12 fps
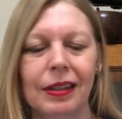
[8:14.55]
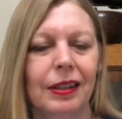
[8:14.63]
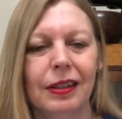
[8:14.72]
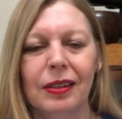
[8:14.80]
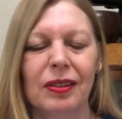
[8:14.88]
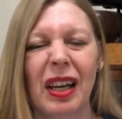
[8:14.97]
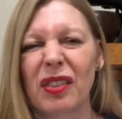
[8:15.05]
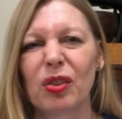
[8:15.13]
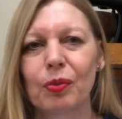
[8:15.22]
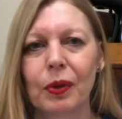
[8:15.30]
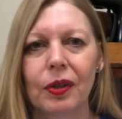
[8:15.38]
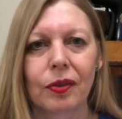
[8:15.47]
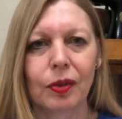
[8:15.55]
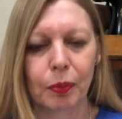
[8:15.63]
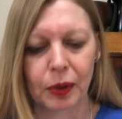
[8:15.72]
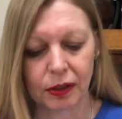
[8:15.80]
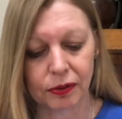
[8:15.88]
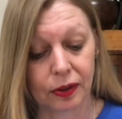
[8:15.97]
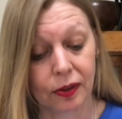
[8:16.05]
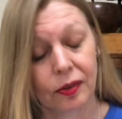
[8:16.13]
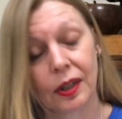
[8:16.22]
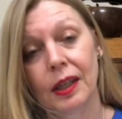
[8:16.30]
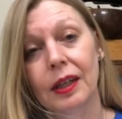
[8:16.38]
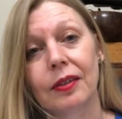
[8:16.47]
and that's just personal preference.